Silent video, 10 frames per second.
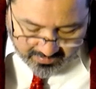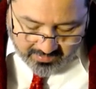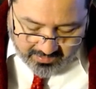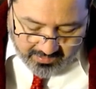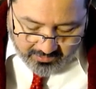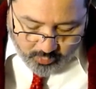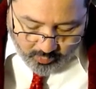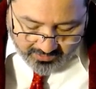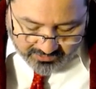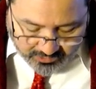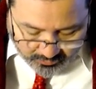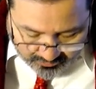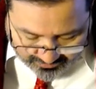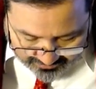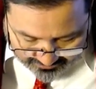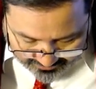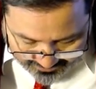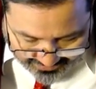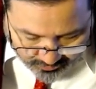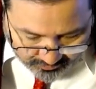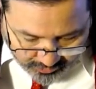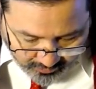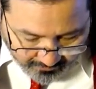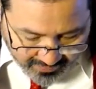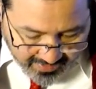According to Emmanuel Tov,